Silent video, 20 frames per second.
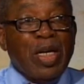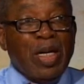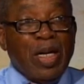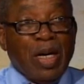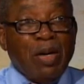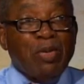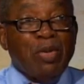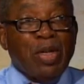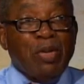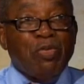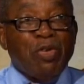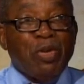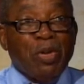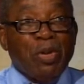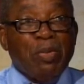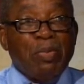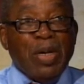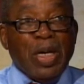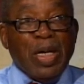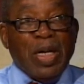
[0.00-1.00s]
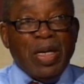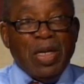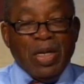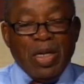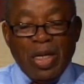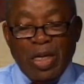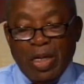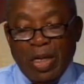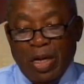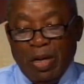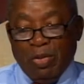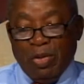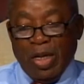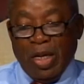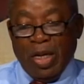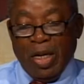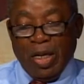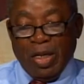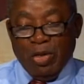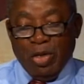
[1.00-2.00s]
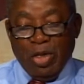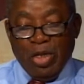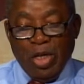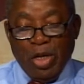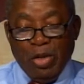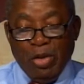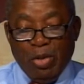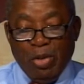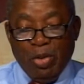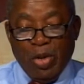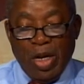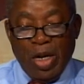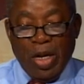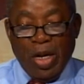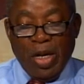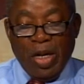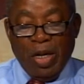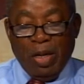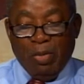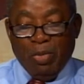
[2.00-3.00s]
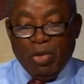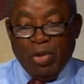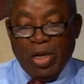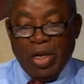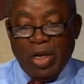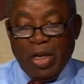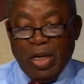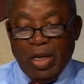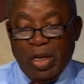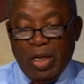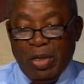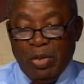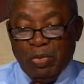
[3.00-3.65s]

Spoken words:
If you don't mind, then I would like to tell you why I am running.